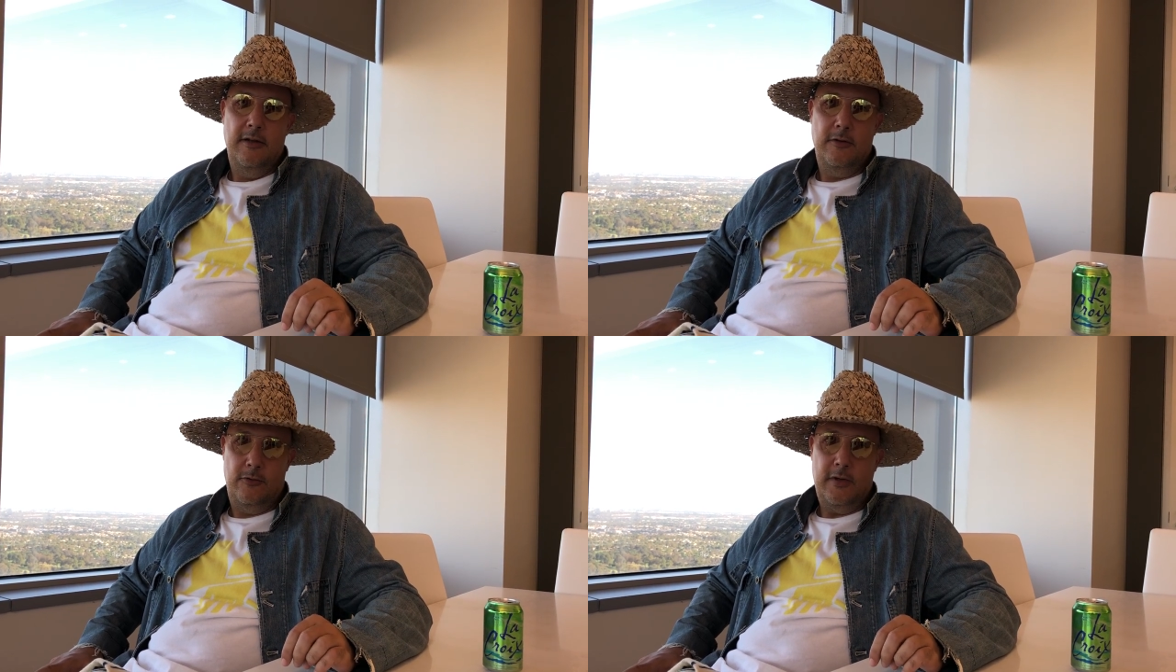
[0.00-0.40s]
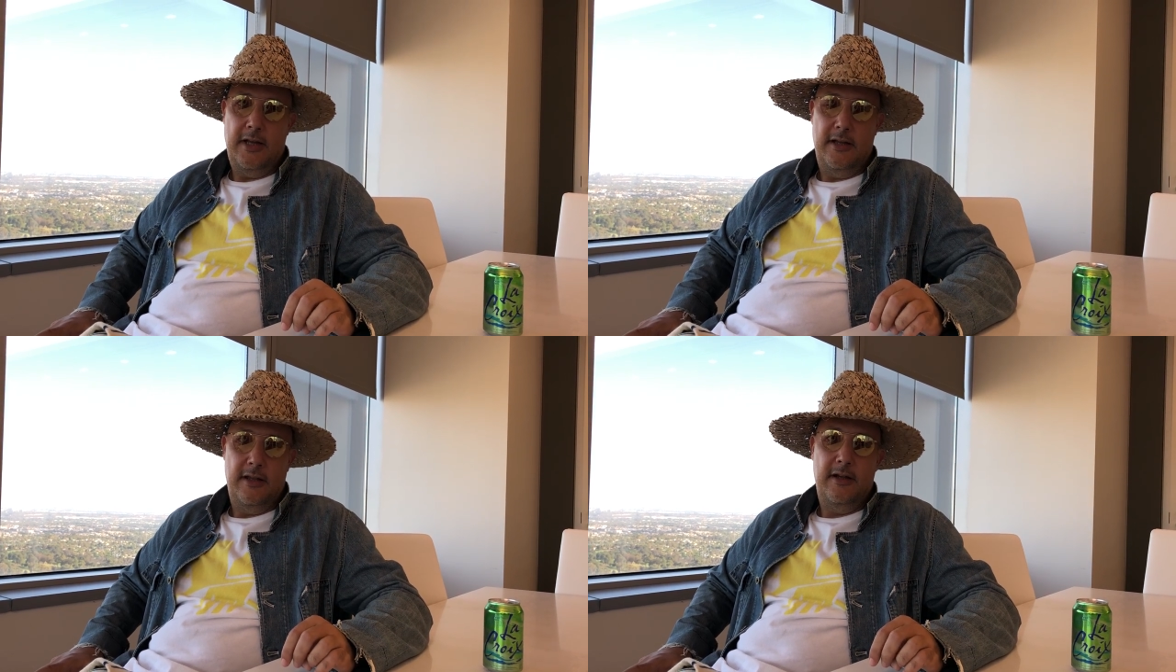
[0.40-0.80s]
because
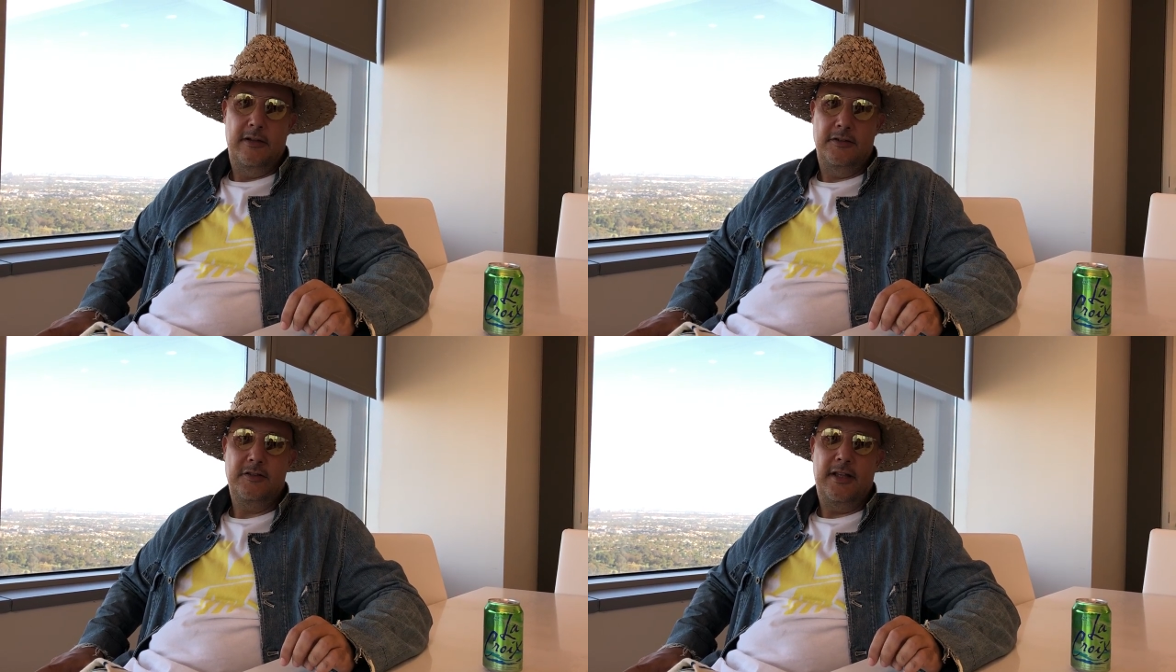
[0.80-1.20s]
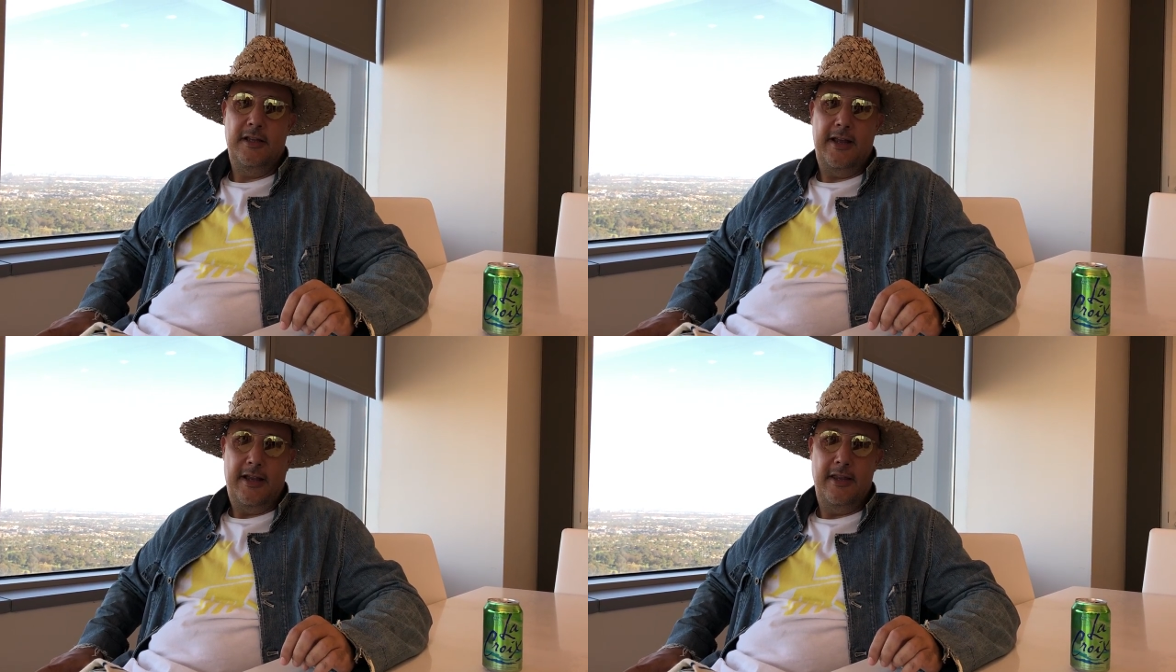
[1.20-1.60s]
right now they're not
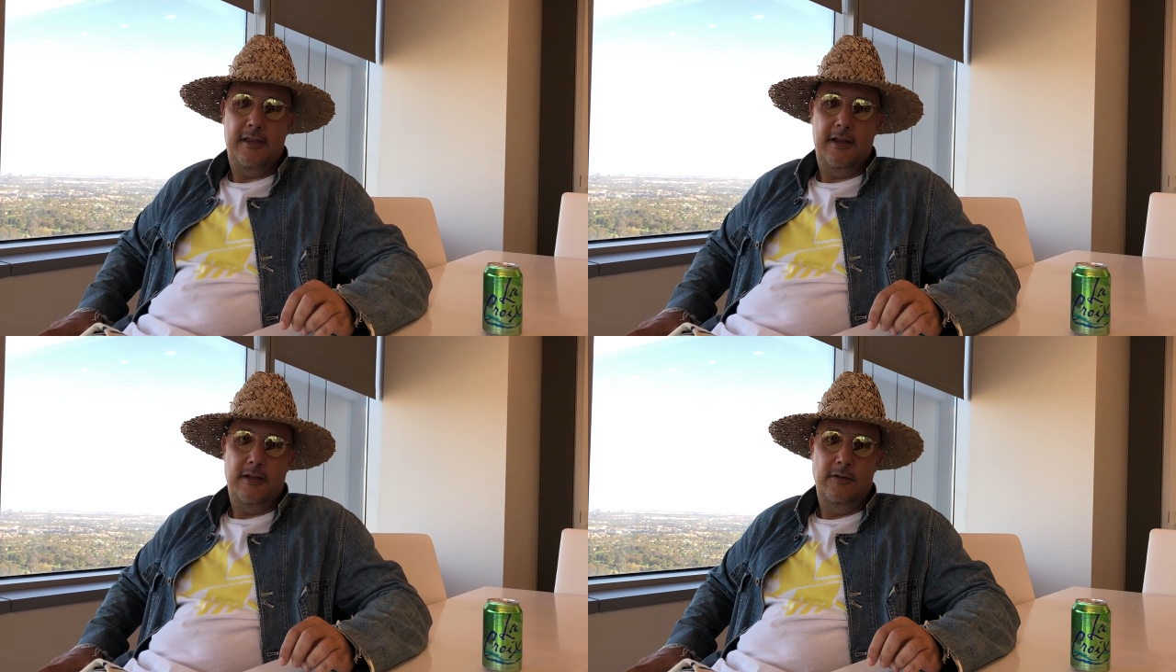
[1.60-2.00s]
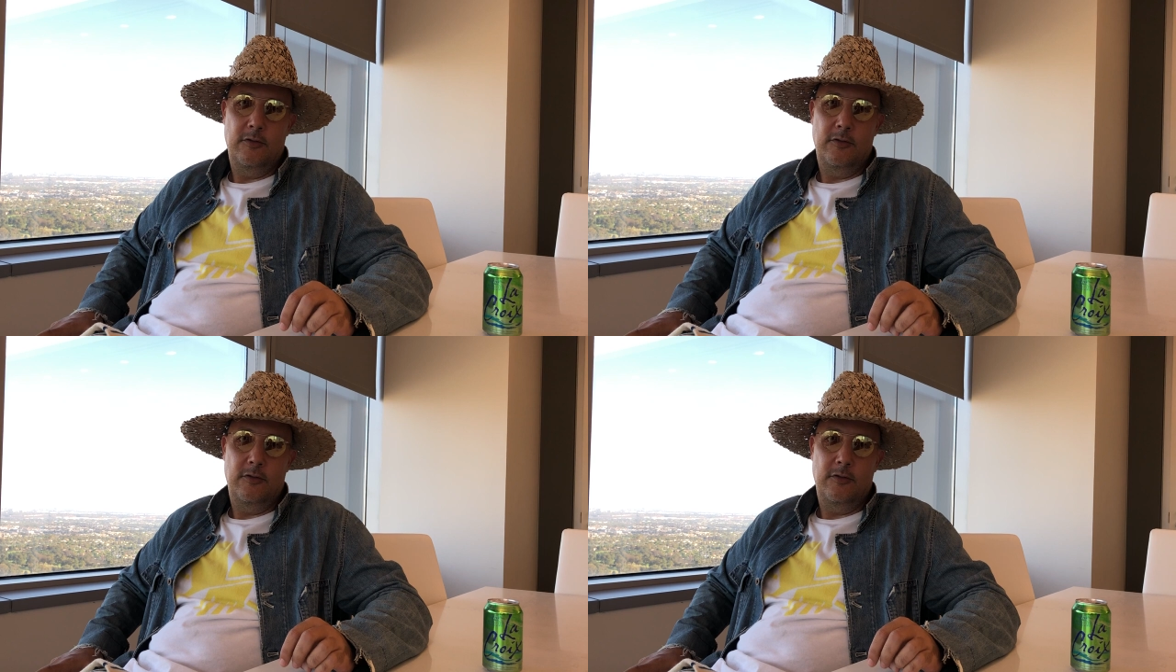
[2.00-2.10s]
selling anything.